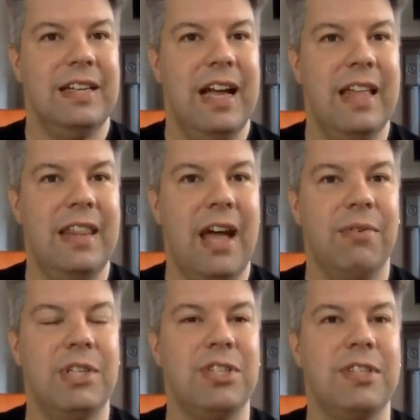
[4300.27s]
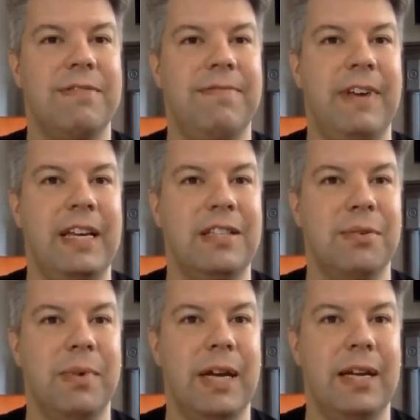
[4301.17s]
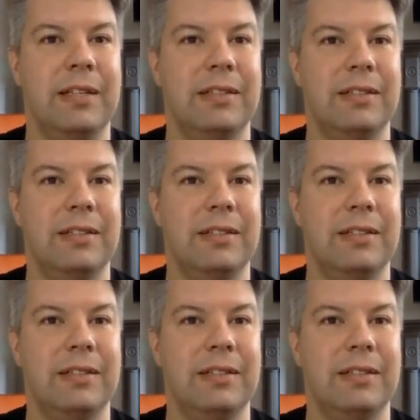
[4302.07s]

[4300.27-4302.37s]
And how it just fades away.